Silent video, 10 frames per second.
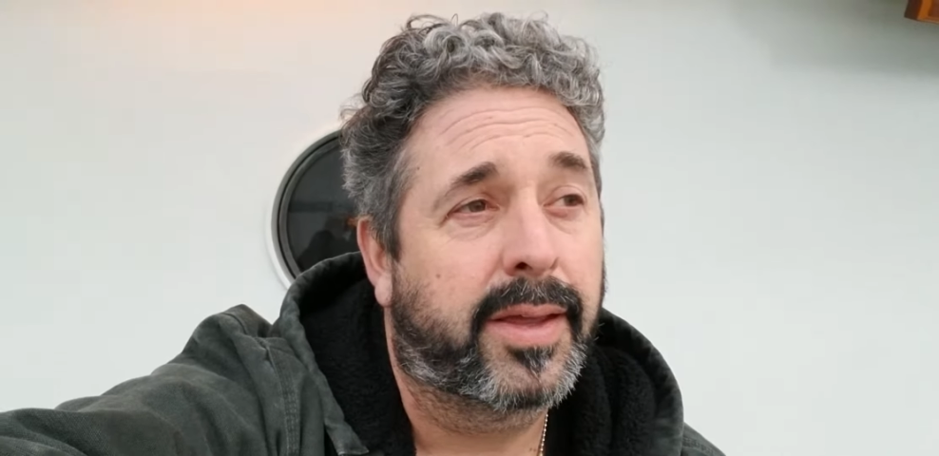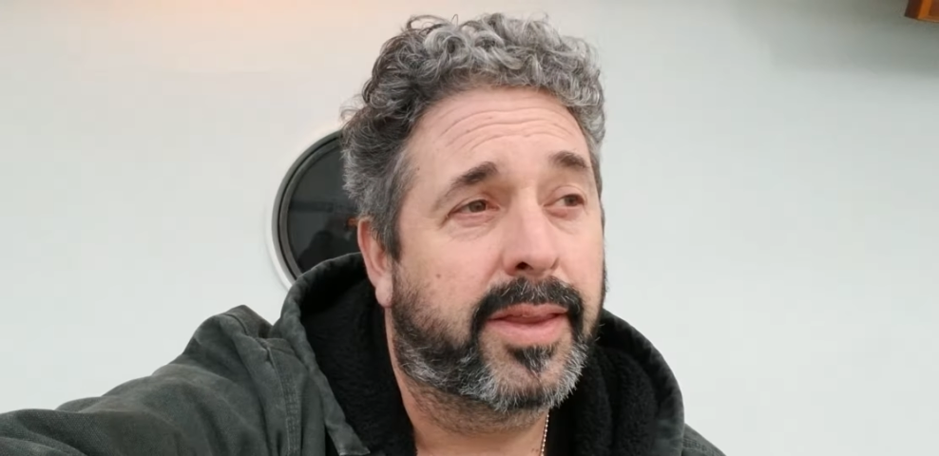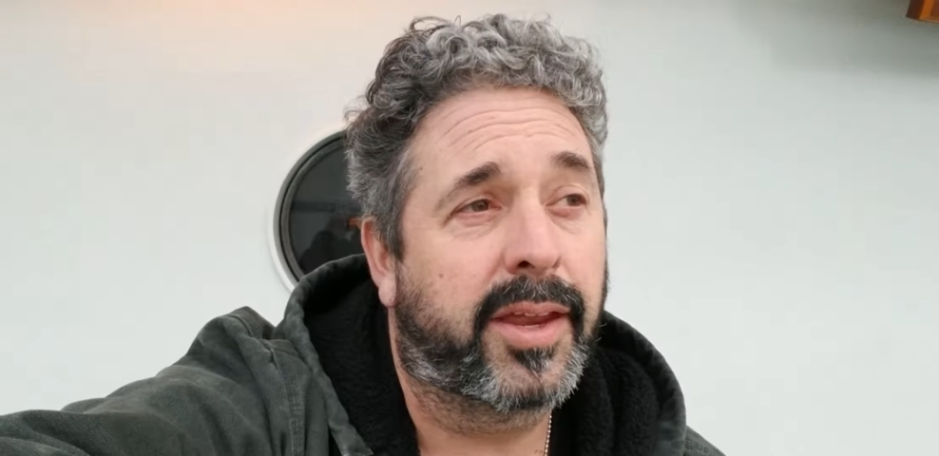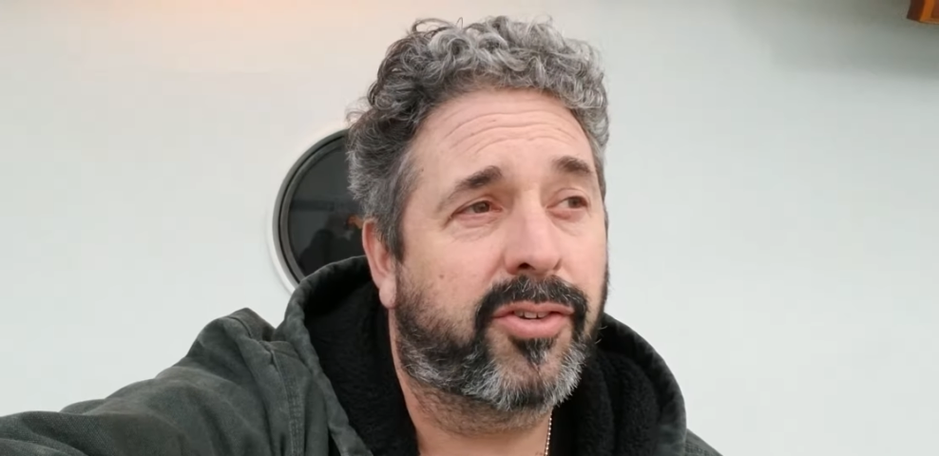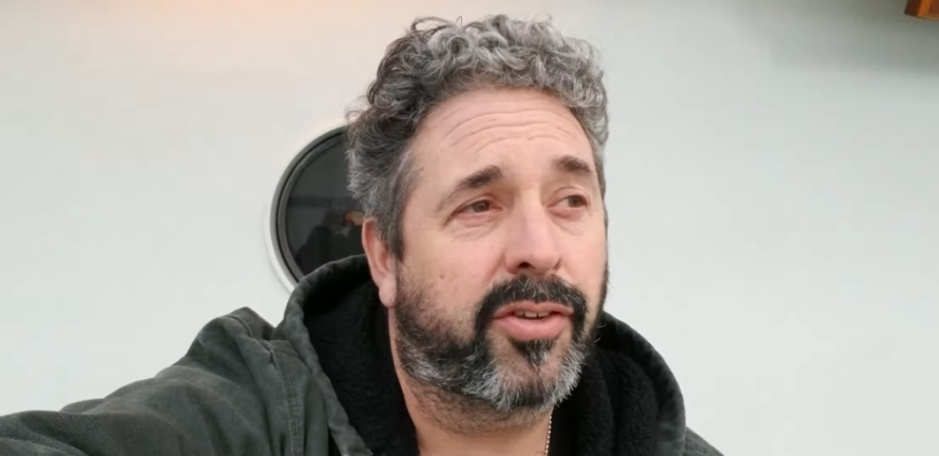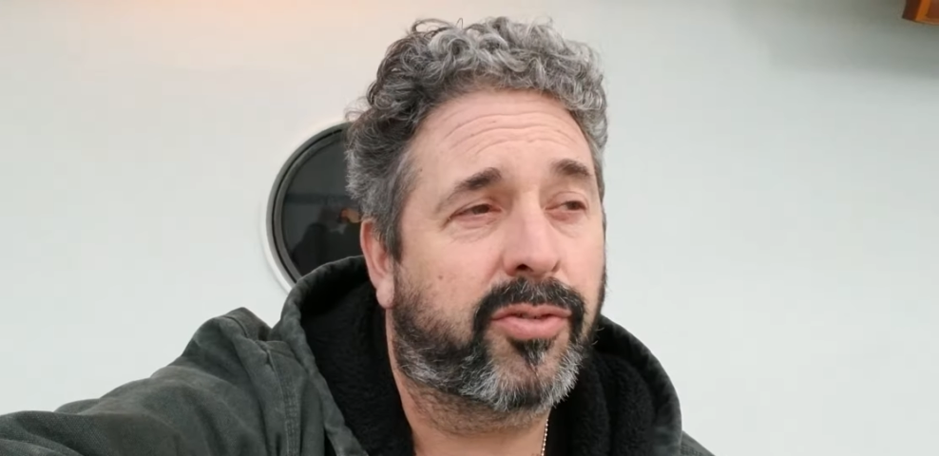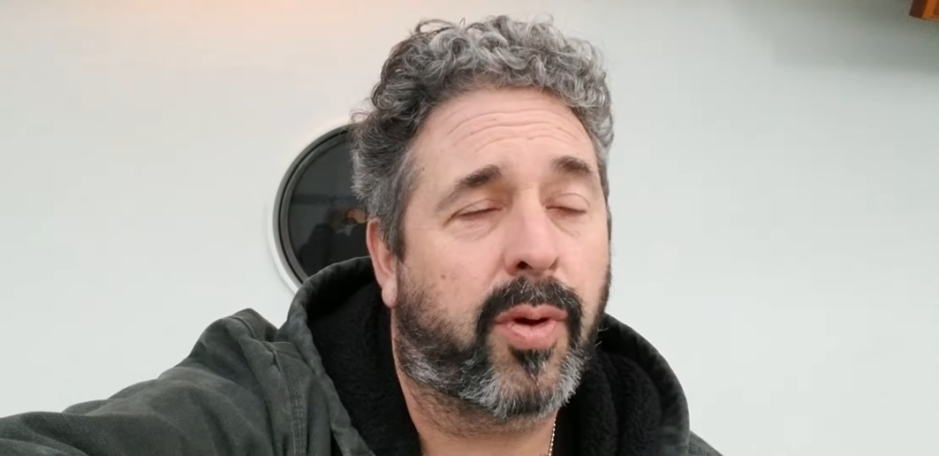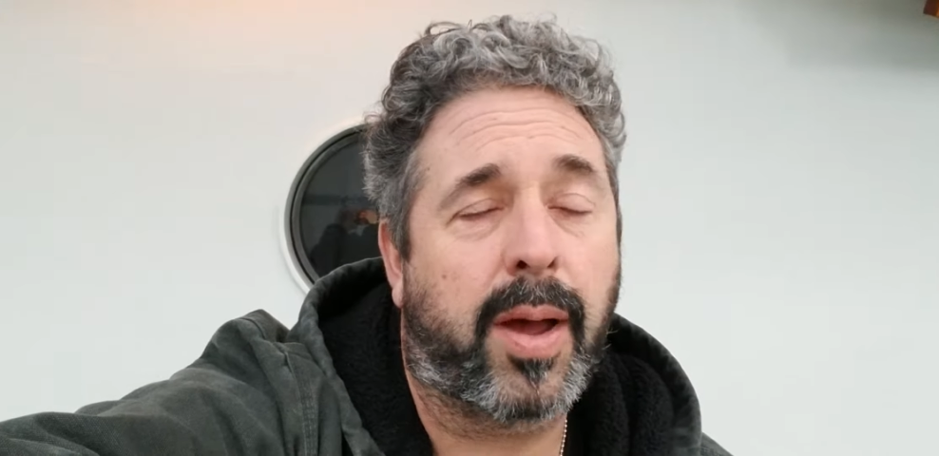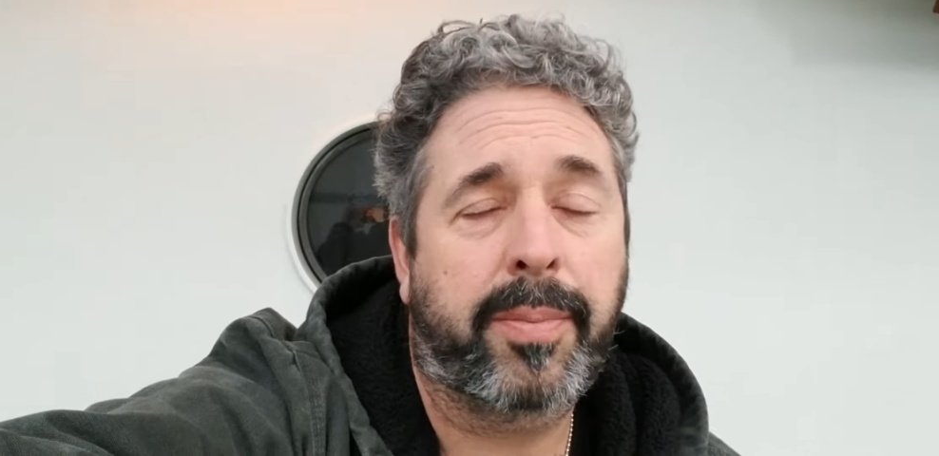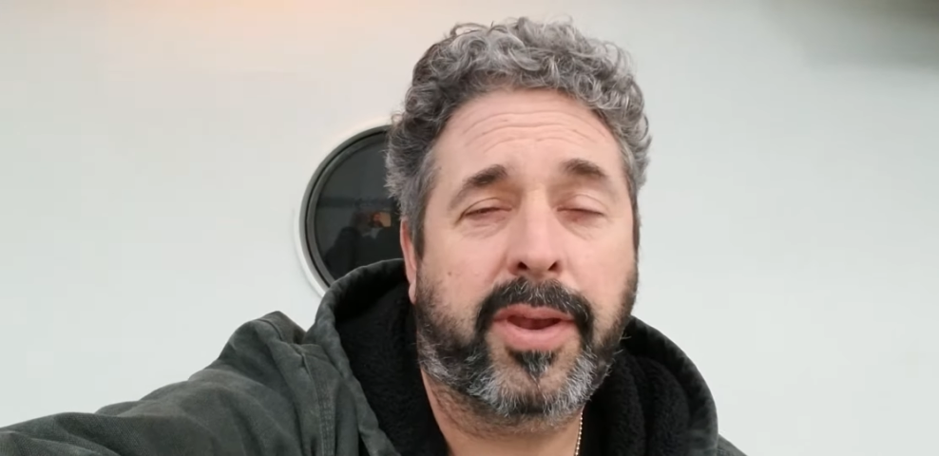the engine
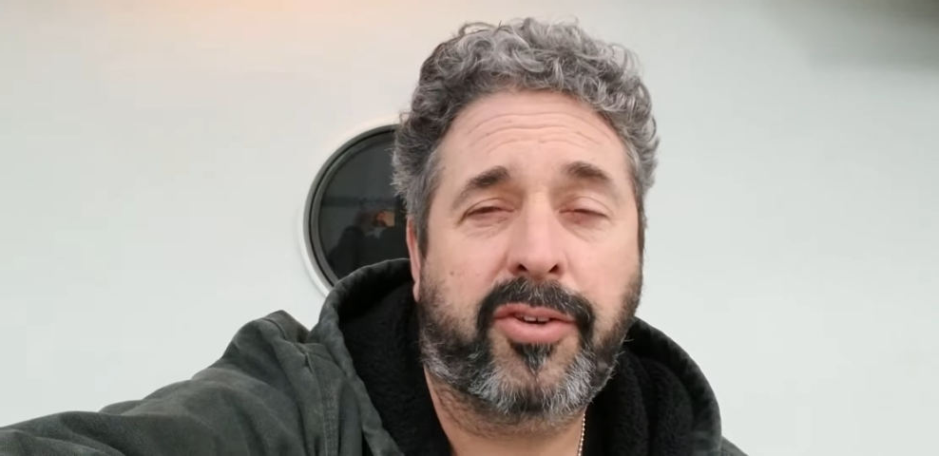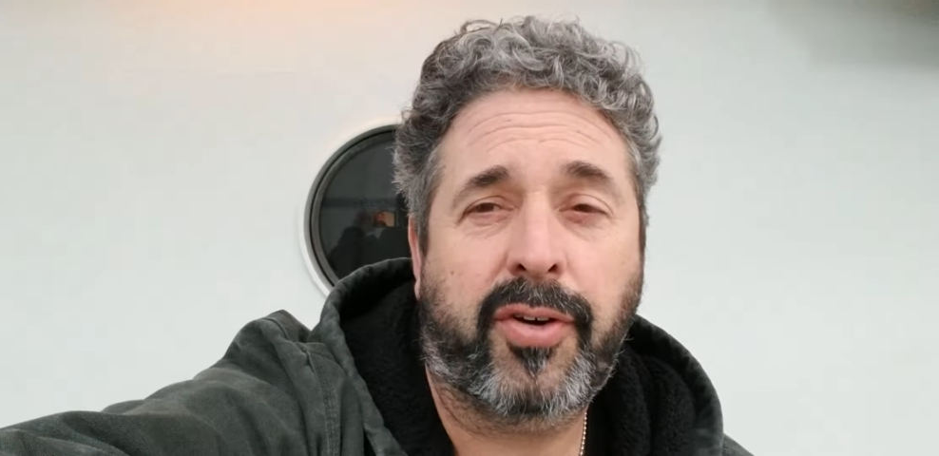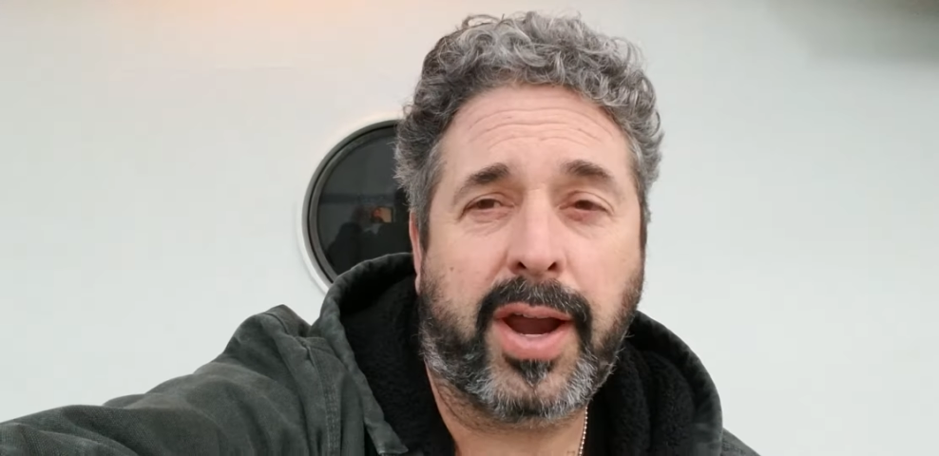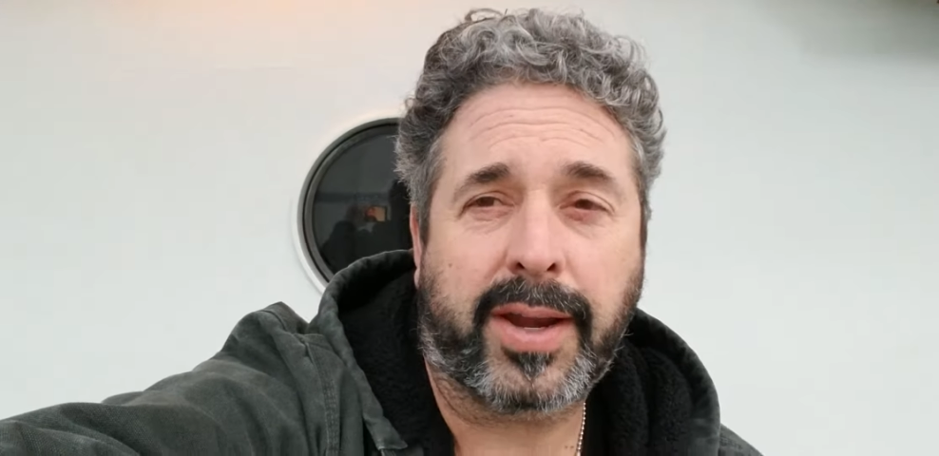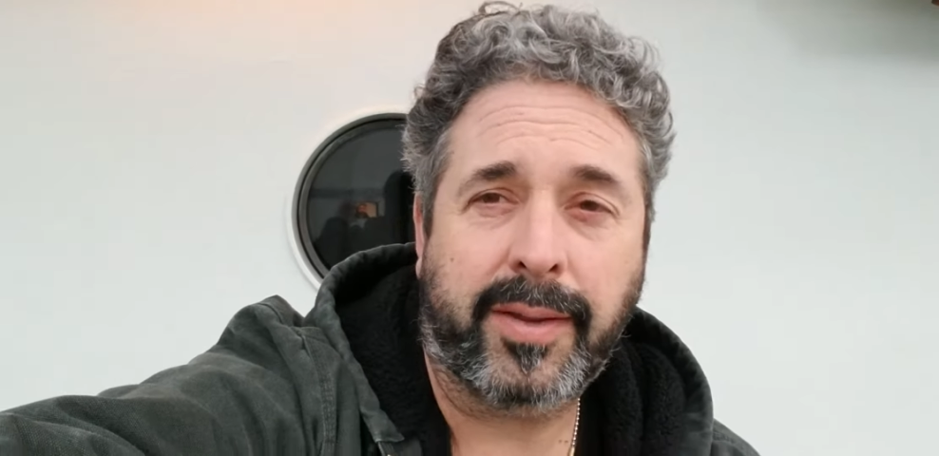swap in the truck.